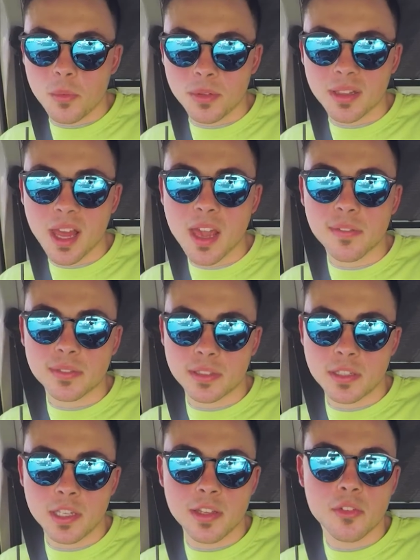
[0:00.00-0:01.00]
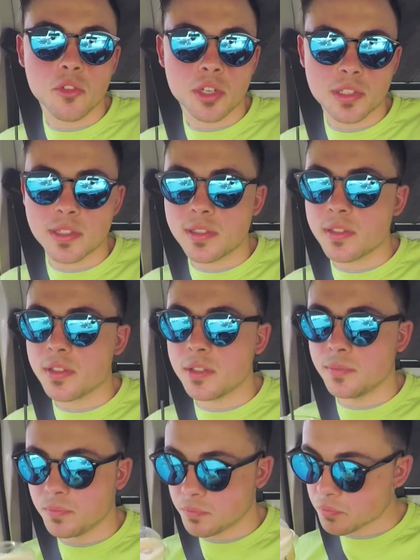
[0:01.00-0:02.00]
When life doesn't give you Reese's,
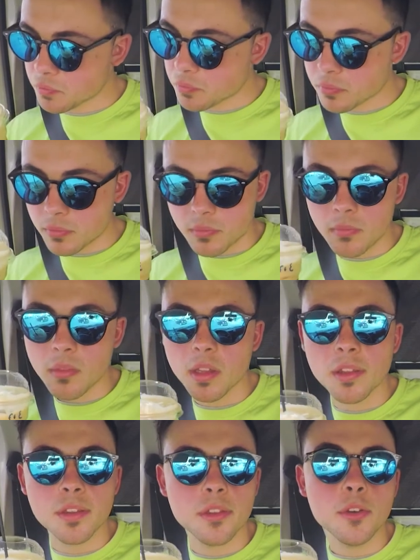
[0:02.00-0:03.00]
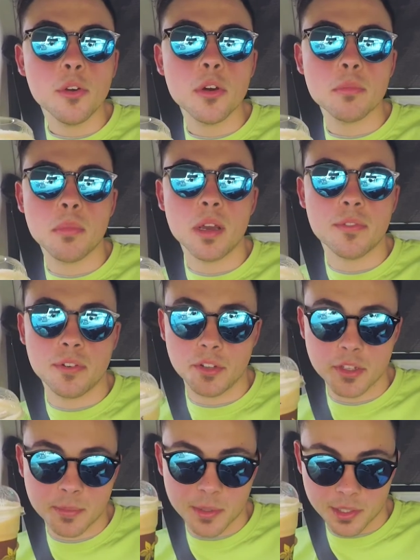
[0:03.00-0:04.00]
you go and buy for
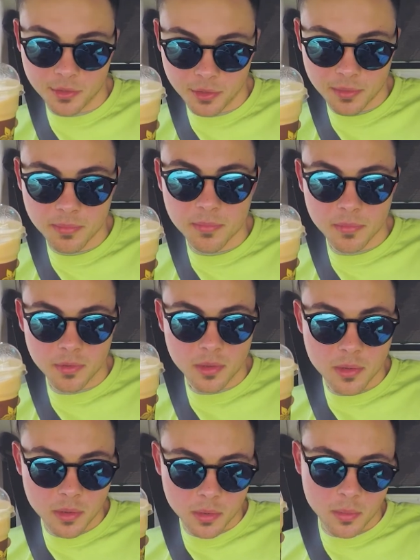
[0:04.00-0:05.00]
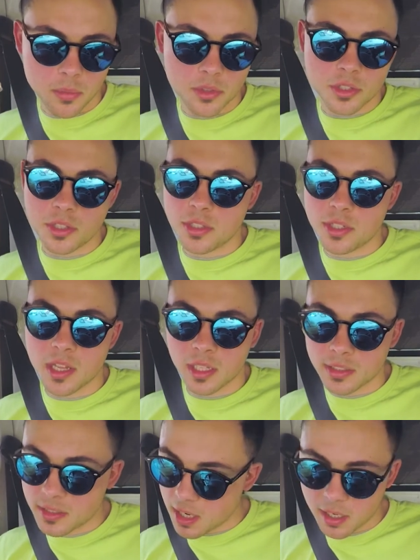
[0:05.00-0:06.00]
the espresso. Which is
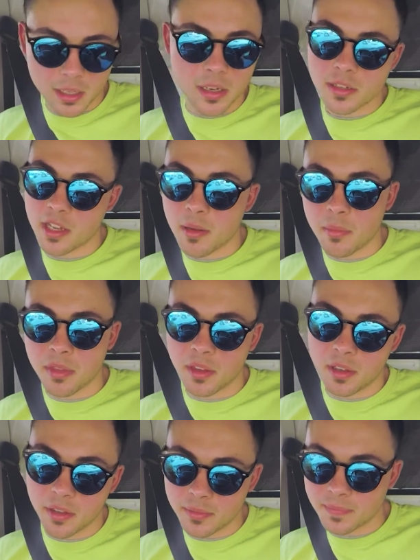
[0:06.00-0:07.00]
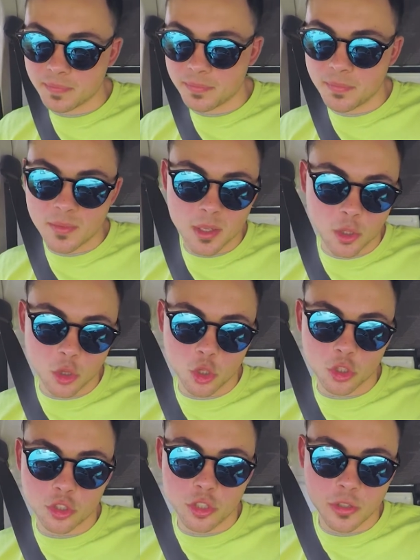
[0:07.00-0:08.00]
exactly the same thing. Not.